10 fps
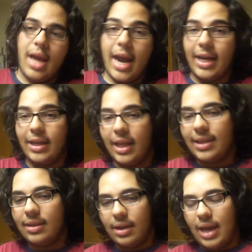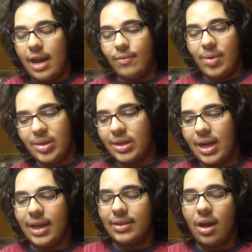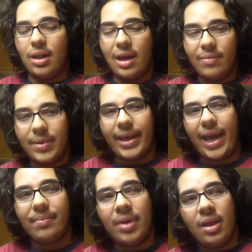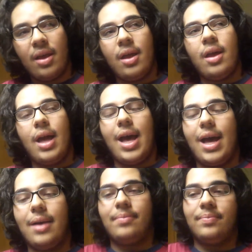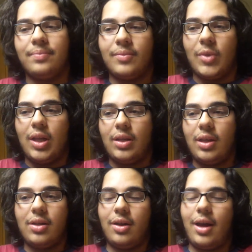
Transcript: and he listened to a lot of them. I looked, I saw a lot of them in the game. Um, you know,